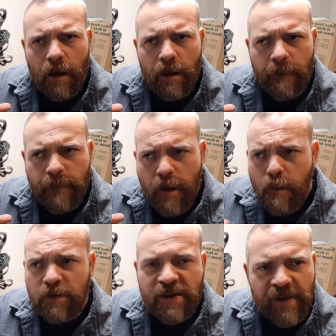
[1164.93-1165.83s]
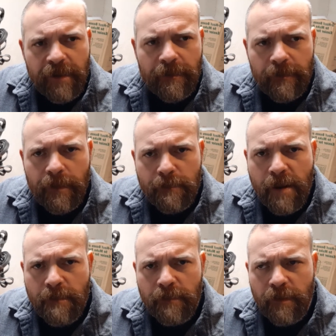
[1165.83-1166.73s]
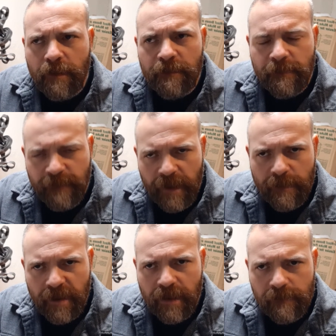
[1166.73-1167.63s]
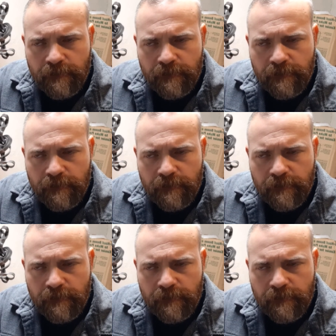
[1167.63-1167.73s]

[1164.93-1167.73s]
If you steal a member of the family,